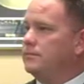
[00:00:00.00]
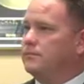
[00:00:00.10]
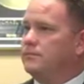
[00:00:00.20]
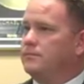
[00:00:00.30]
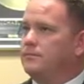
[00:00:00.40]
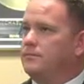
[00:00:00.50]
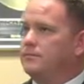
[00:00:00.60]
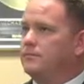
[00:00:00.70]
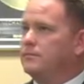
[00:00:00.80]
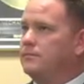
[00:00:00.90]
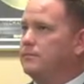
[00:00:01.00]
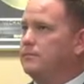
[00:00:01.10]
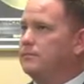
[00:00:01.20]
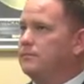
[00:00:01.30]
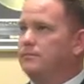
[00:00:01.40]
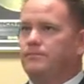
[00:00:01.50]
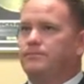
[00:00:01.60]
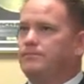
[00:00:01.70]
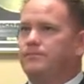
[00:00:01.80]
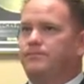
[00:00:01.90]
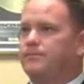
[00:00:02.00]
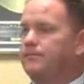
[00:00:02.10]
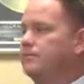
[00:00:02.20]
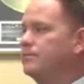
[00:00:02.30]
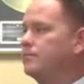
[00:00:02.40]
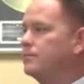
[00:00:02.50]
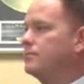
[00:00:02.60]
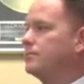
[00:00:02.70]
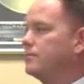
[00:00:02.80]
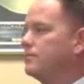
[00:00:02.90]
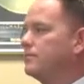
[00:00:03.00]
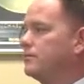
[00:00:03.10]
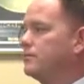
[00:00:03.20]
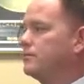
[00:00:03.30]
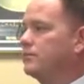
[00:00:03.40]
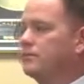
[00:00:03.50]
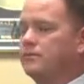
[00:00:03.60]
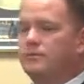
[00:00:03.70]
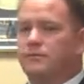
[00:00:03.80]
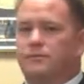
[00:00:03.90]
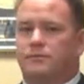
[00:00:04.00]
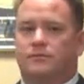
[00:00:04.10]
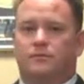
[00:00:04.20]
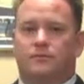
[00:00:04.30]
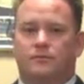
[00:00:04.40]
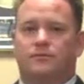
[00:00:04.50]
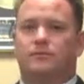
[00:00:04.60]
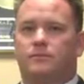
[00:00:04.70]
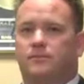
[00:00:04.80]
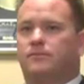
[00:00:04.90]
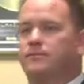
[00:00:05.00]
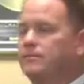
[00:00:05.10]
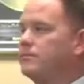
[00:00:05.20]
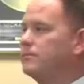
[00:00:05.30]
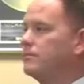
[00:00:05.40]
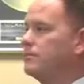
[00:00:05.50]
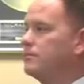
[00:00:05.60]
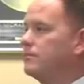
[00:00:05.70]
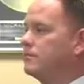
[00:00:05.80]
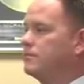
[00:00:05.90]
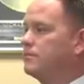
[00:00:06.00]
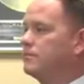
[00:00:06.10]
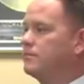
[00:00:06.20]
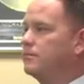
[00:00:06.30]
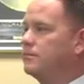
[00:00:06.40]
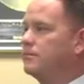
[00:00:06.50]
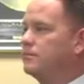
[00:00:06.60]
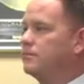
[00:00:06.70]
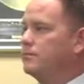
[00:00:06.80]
[no speech]